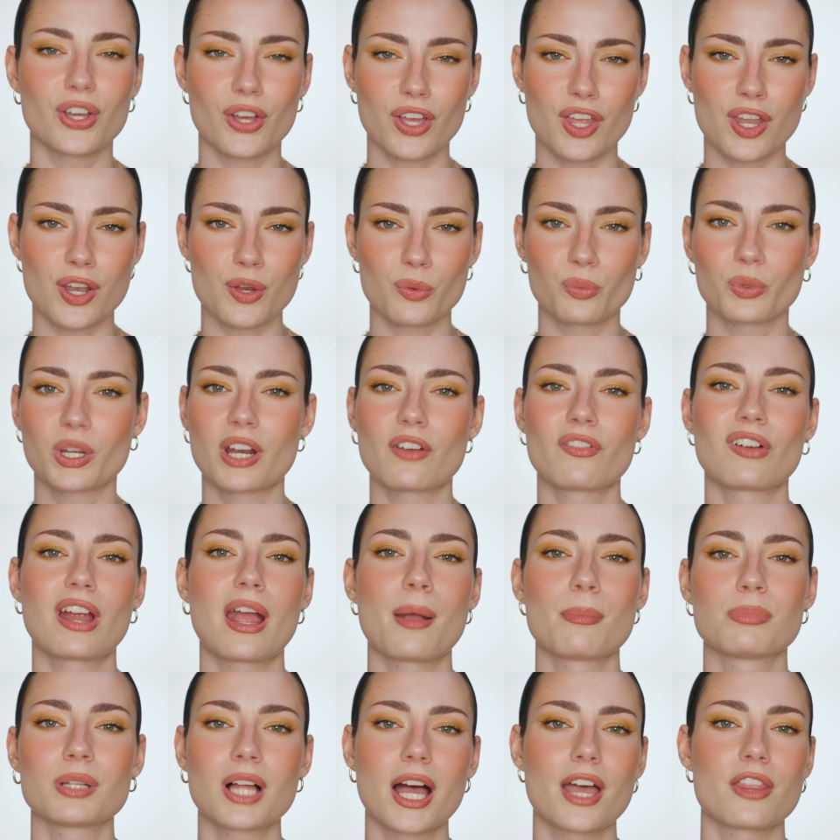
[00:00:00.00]
good whenever I
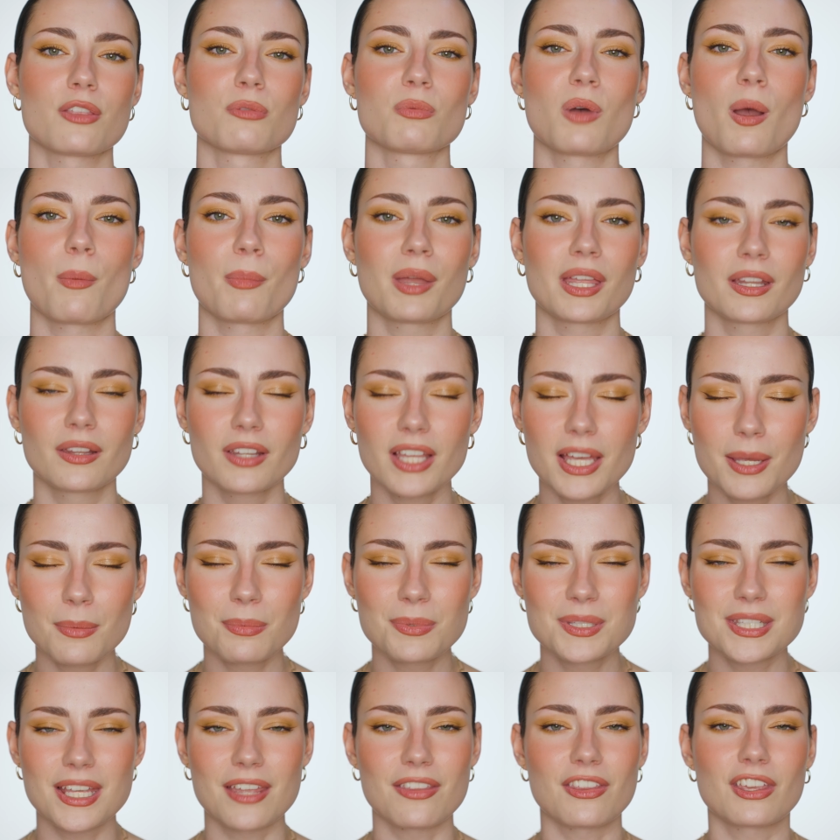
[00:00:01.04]
apply them on my
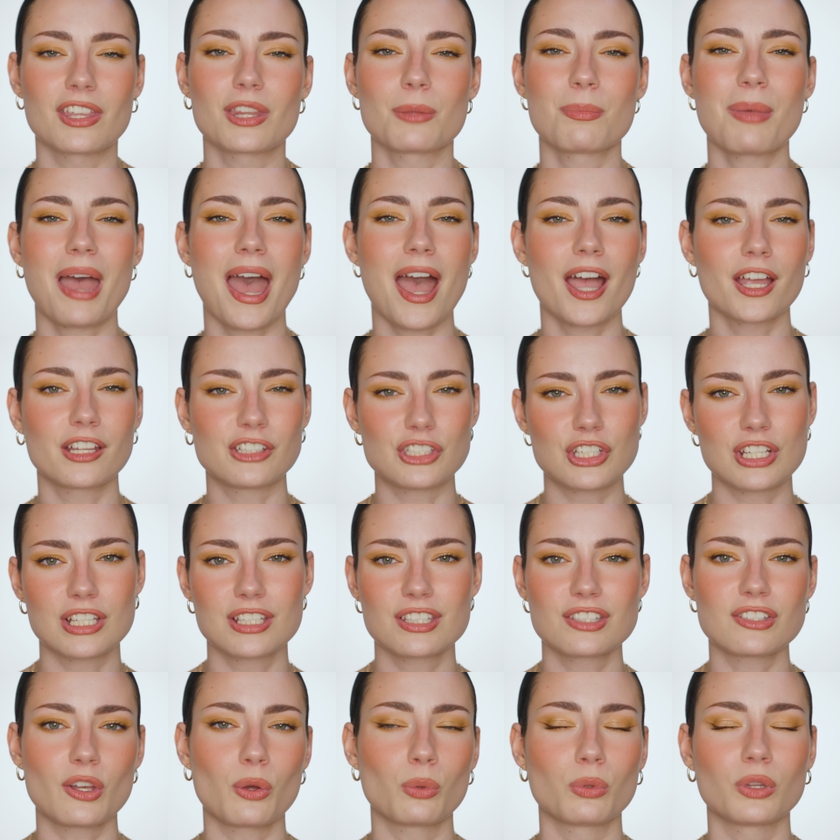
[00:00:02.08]
lips. I think the packaging
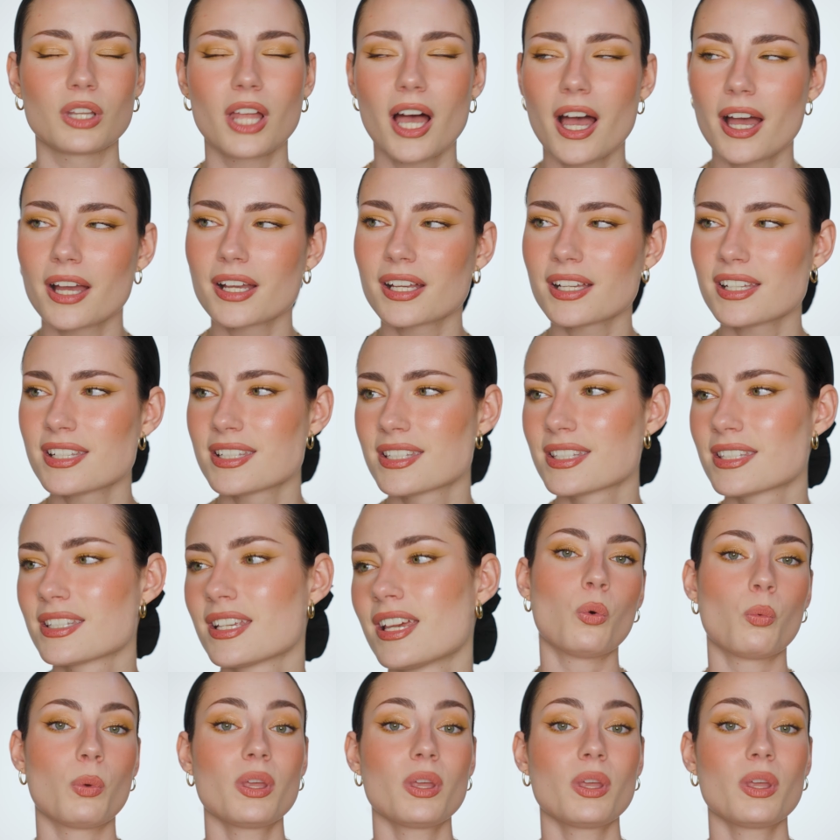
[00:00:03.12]
is so luxe.